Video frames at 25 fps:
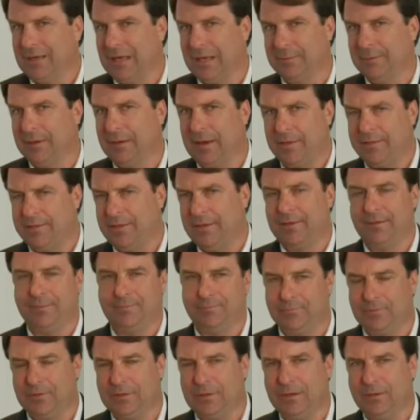I mean, I think
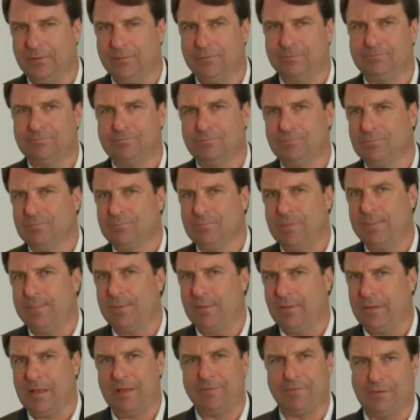you know people
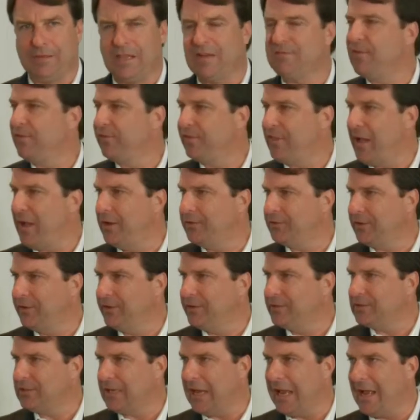have eleven thousand
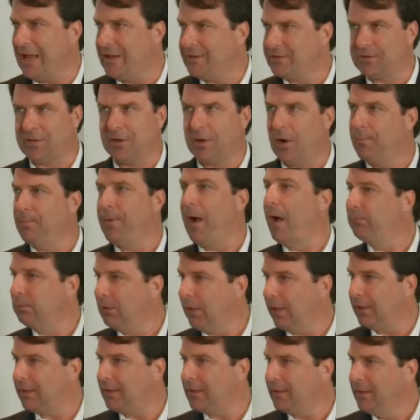in SaaS. They go
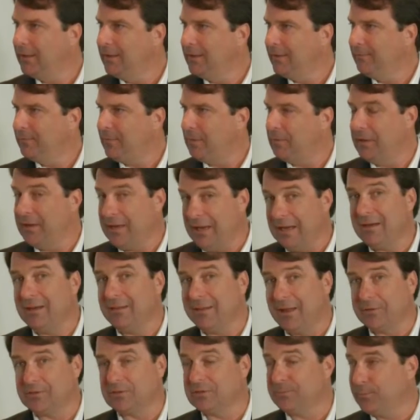public. I mean, eighty
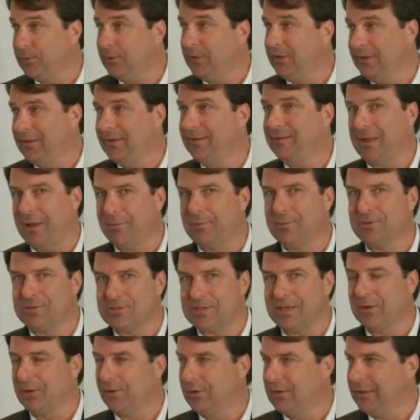thousand is pretty. I wouldn't
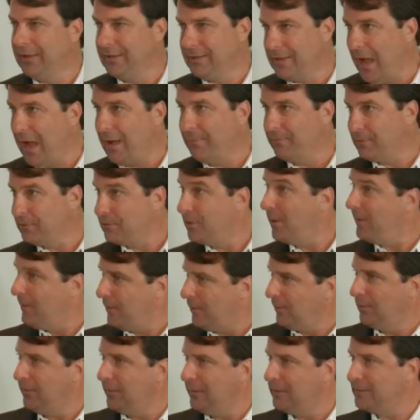say early adopters. Are
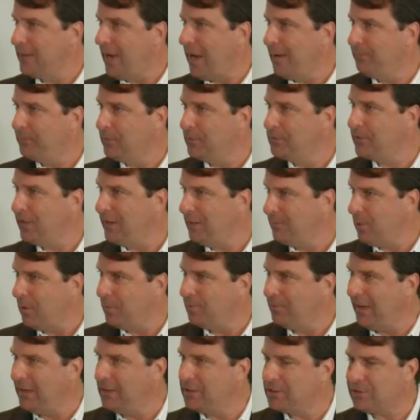they early adopters? Are they
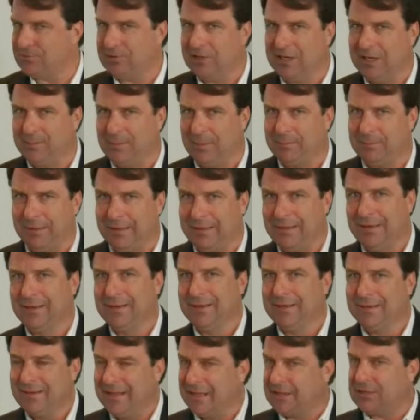more mainstream? Yeah. I mean,
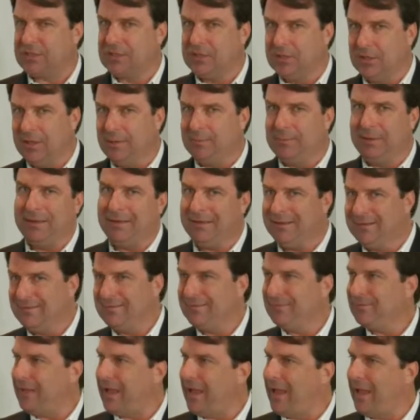it's. I mean,
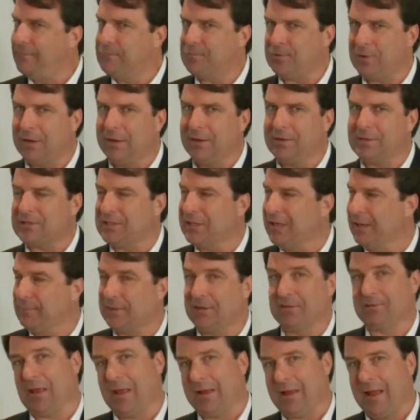I'm trying to
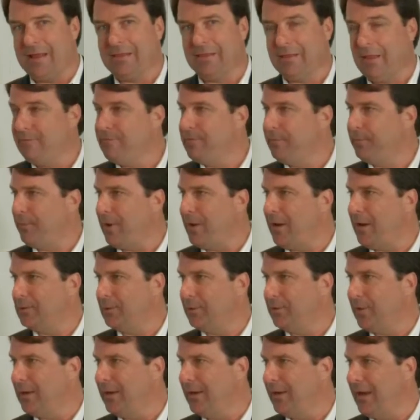understand because like I love the
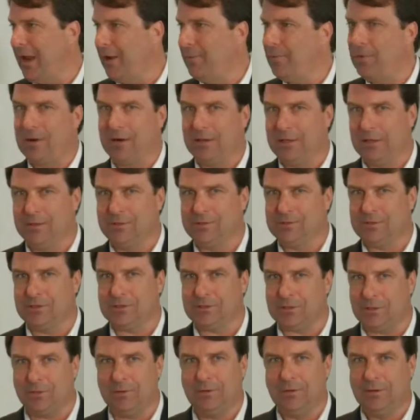product already and I want to use
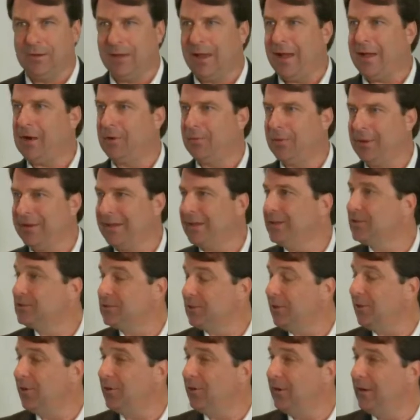it. So how do I get
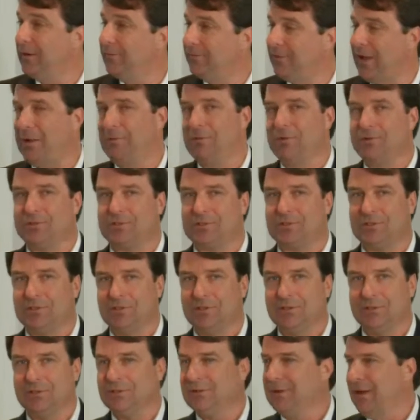started if I was
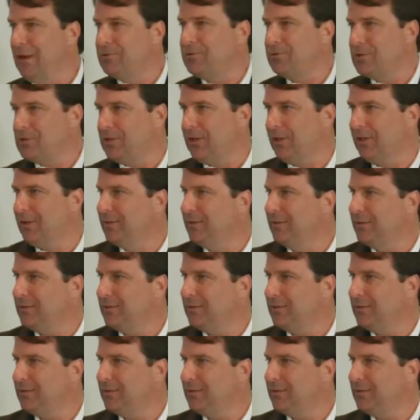interested?